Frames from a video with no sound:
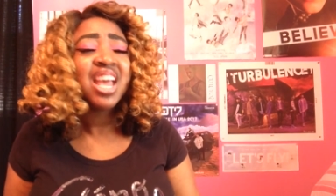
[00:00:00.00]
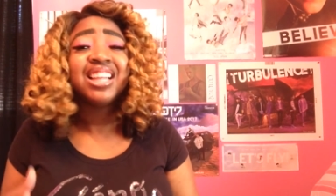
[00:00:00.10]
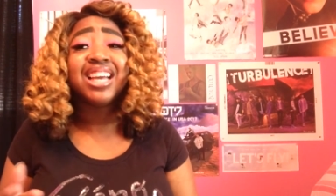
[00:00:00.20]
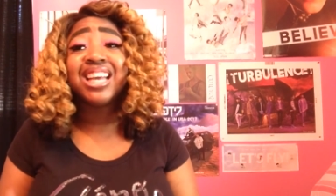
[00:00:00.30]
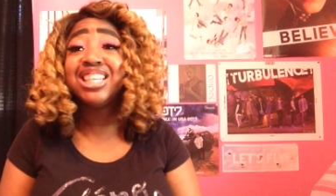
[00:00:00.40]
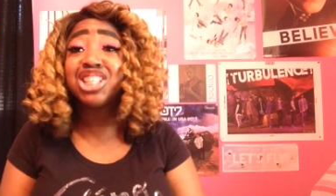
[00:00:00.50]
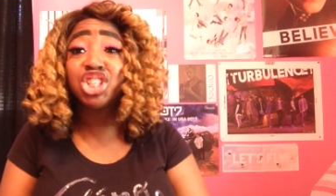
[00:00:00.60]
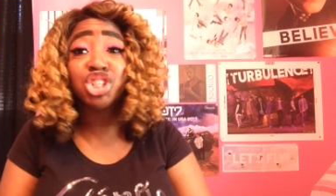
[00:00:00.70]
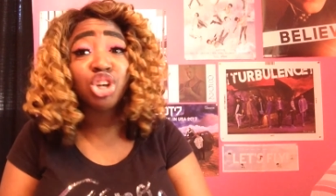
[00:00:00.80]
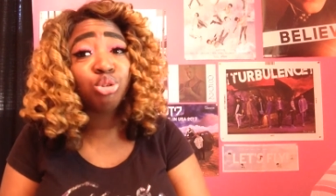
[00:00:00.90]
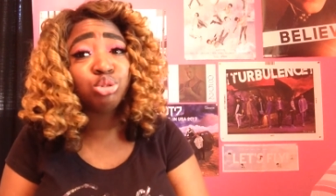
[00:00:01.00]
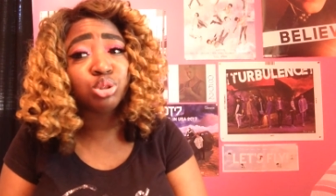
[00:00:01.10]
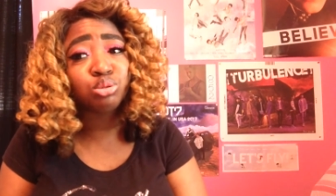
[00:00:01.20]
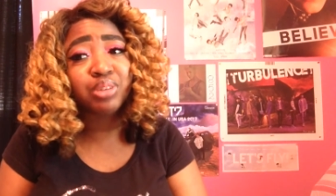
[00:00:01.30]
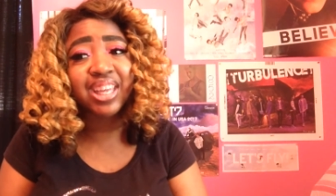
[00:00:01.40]
Like he's so
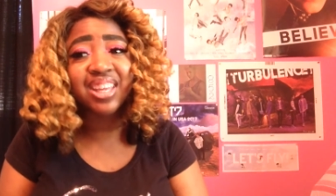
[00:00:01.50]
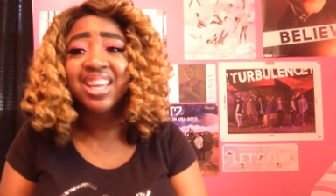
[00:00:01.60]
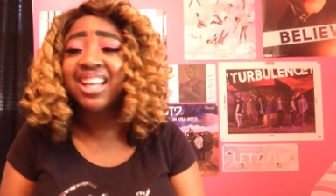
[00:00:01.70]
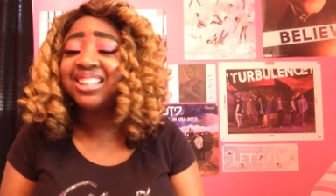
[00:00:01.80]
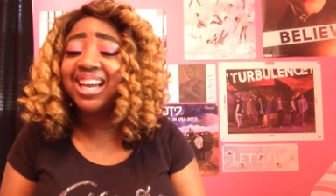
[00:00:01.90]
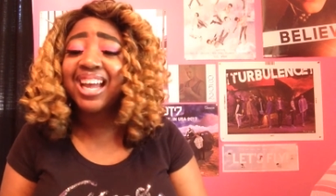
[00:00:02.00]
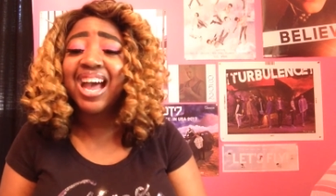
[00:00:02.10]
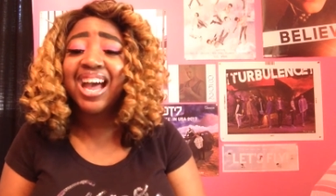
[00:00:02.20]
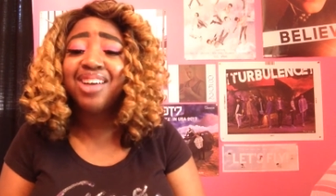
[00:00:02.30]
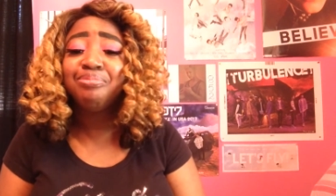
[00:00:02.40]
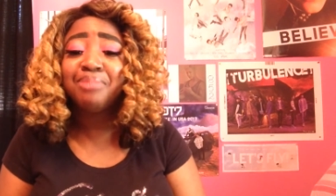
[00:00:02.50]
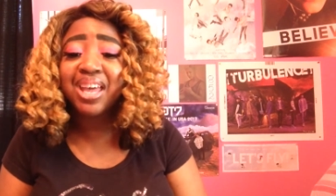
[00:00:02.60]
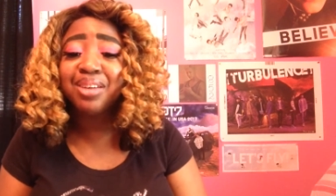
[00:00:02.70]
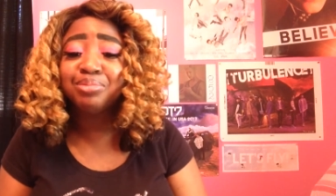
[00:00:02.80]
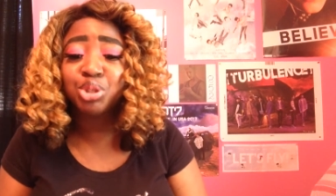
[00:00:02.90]
sweet. Like I've met
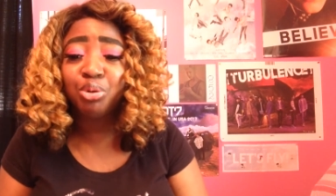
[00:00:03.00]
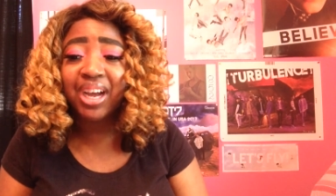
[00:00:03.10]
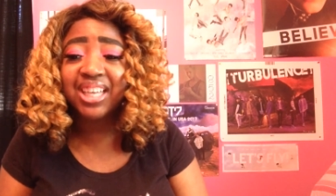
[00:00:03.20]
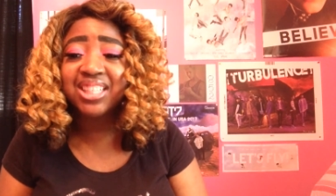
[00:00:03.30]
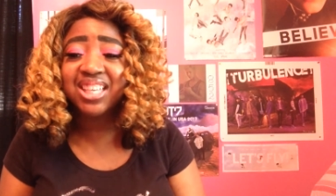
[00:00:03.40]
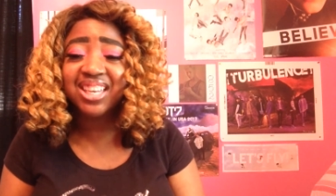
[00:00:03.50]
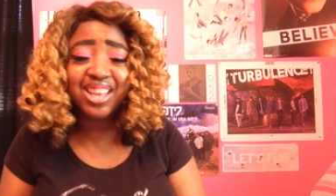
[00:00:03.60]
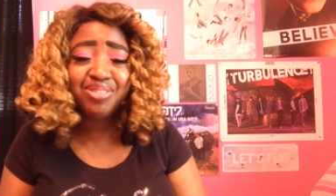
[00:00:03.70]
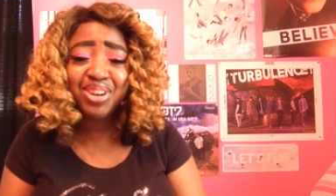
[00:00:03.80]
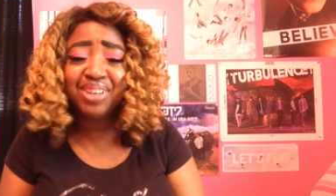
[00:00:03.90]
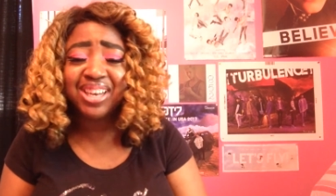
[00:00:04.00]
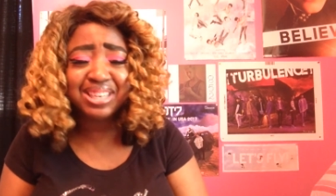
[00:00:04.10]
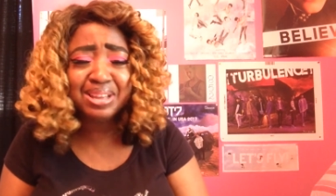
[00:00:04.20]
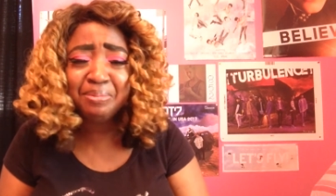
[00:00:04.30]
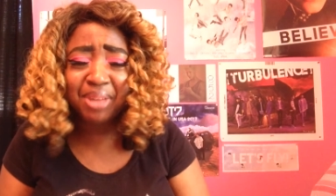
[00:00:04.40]
him twice and even if I
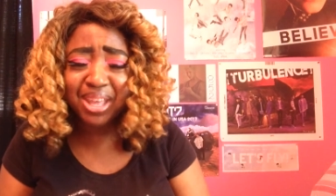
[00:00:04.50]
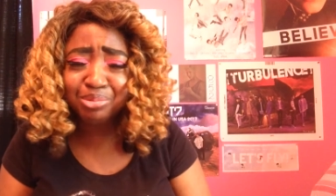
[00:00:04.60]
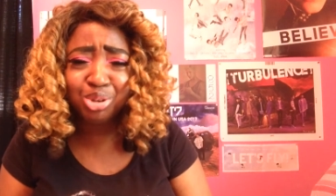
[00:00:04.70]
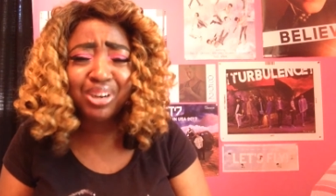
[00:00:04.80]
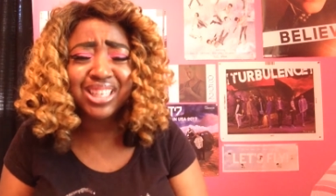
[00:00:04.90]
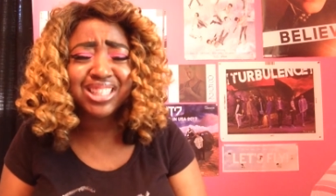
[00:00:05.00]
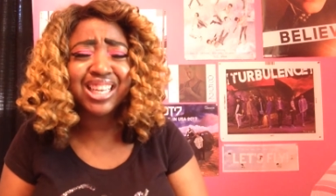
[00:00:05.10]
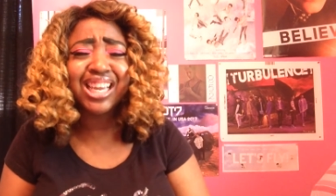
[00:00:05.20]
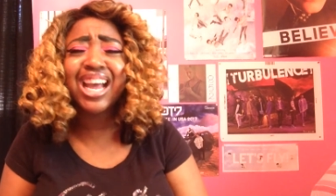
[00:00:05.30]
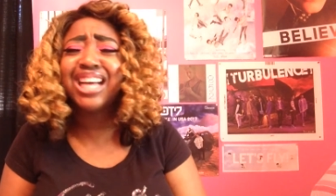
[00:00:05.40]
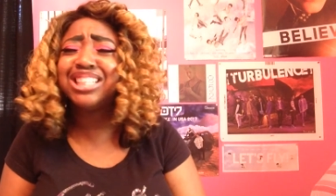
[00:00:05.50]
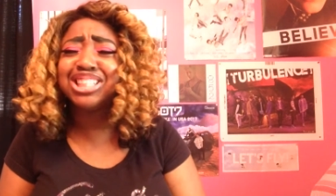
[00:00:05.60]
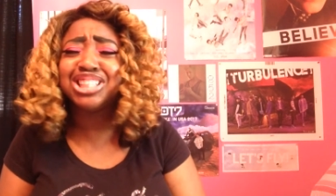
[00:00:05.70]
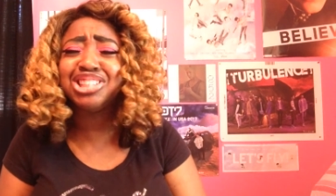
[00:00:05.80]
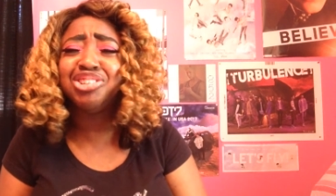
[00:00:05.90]
didn't meet him twice, like I
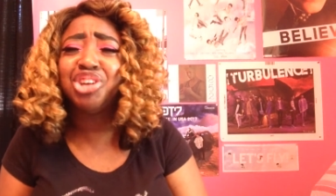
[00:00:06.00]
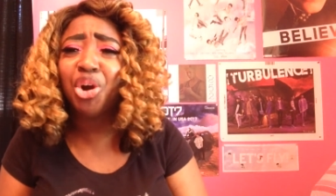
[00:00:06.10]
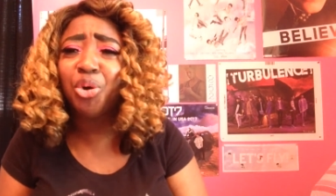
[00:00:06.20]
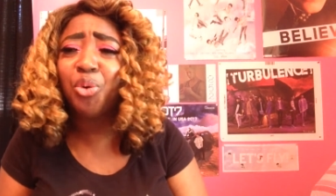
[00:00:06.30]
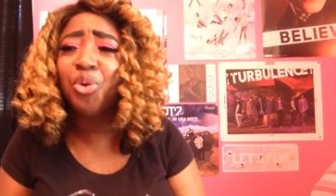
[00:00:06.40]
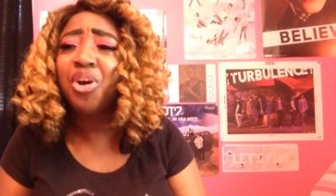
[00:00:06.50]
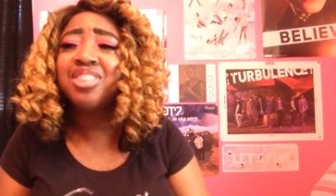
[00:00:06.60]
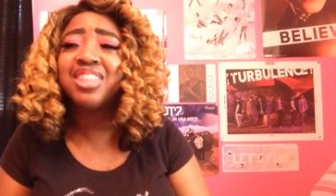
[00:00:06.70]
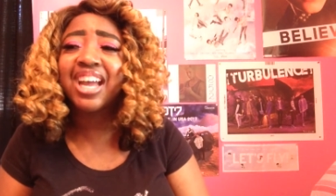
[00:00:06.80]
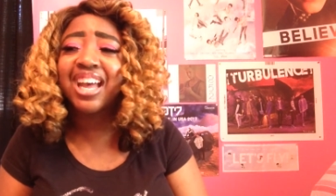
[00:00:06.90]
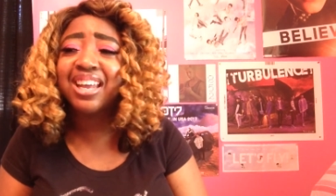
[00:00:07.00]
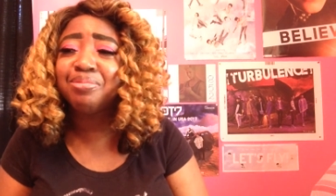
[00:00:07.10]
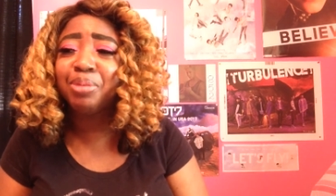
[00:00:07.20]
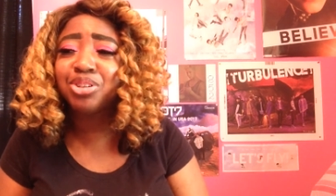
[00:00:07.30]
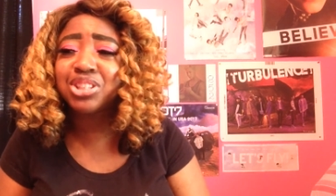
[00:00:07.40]
just know the kind of
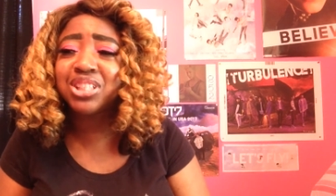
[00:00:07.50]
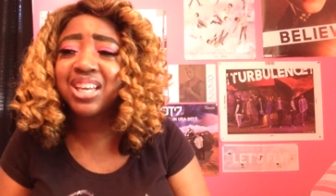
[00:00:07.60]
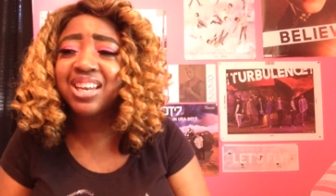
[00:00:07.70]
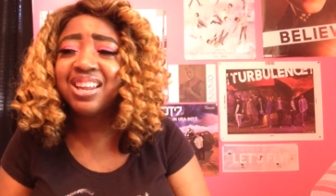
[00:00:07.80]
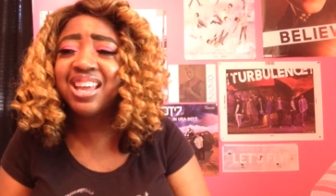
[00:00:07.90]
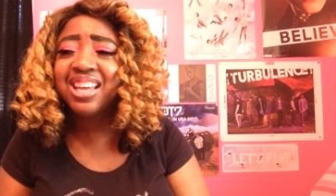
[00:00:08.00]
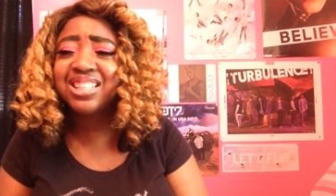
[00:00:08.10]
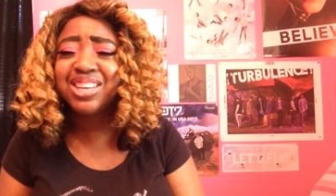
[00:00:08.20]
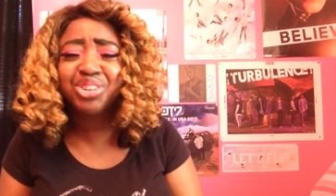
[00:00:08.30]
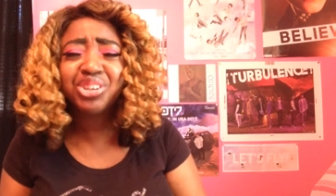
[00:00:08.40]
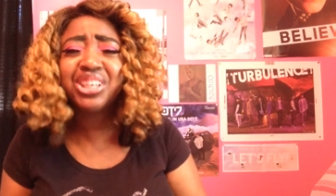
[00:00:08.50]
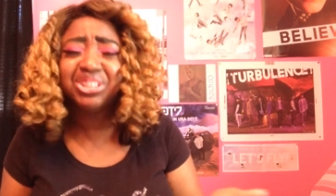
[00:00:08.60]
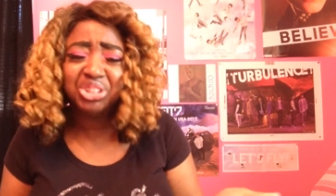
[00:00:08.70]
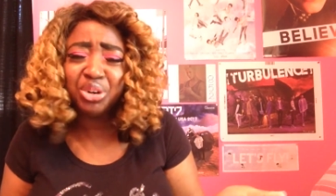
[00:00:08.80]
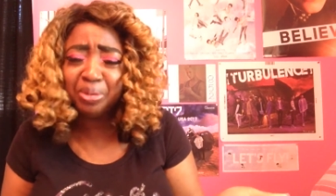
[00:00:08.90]
person that he is even though I
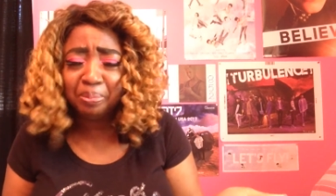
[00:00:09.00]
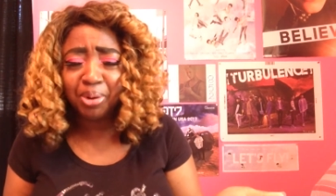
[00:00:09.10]
don't know him